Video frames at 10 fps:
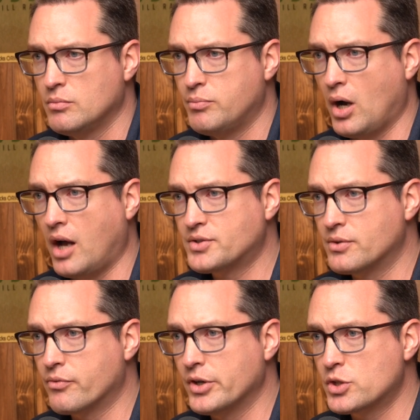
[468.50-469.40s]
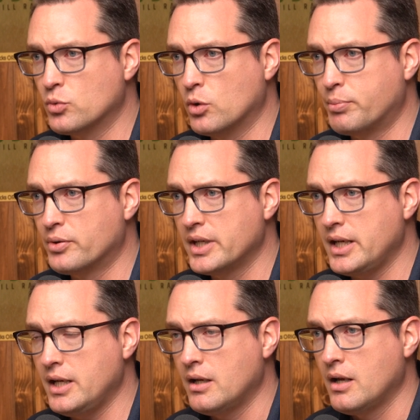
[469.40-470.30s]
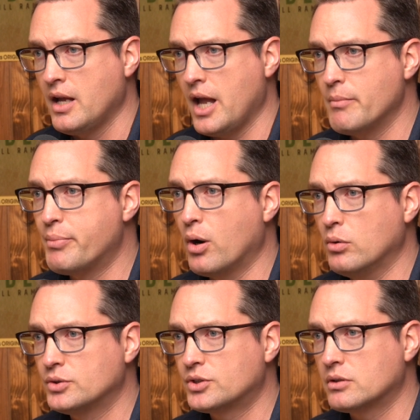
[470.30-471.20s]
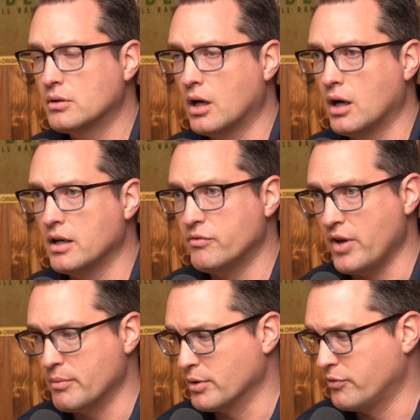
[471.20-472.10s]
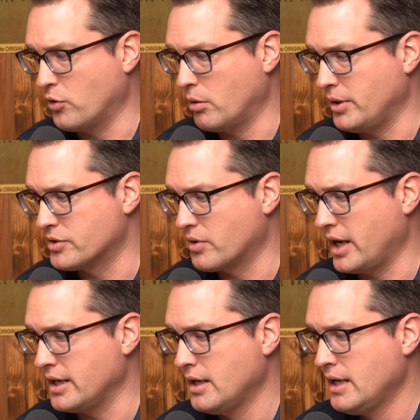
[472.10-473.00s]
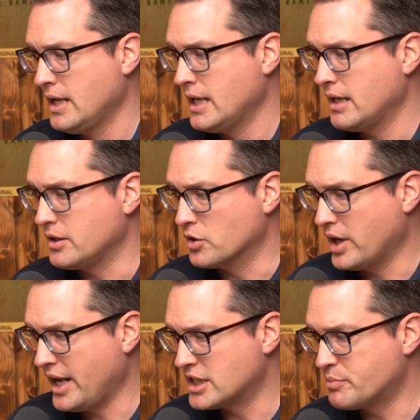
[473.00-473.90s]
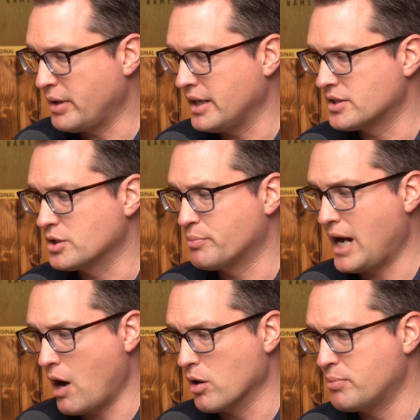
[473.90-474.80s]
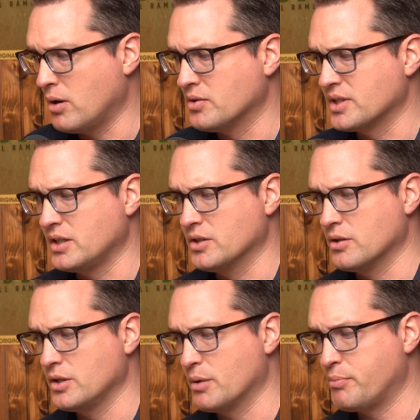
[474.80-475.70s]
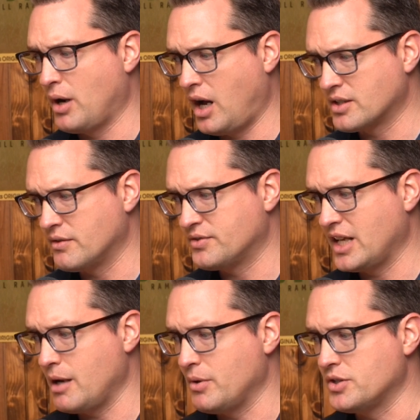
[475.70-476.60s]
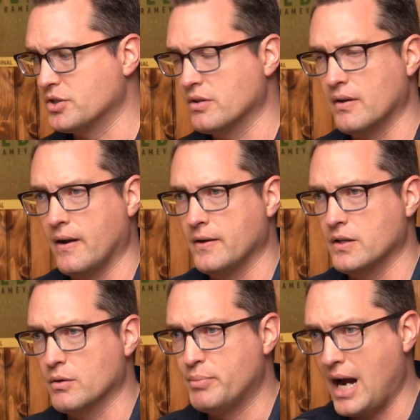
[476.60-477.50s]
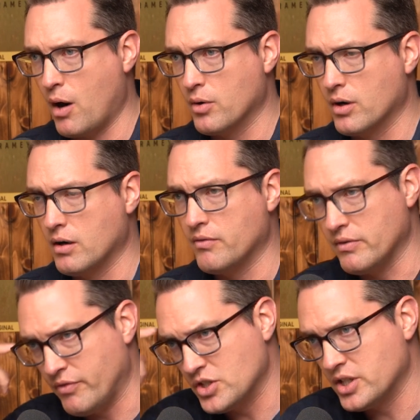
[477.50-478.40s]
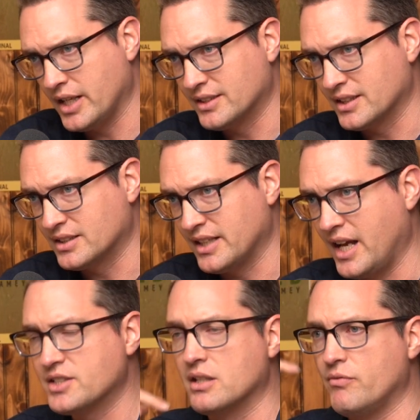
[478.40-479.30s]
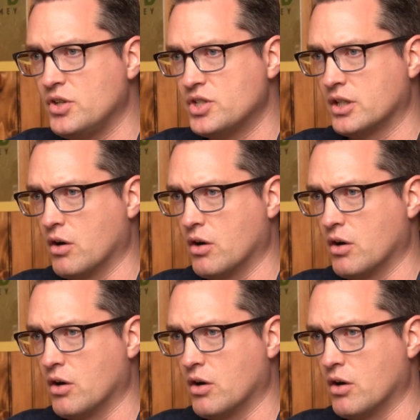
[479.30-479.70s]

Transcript: positive ritual pre and post event performance, right? Your headspace, your power posing, your positive statements, your power of envisioning success and envisioning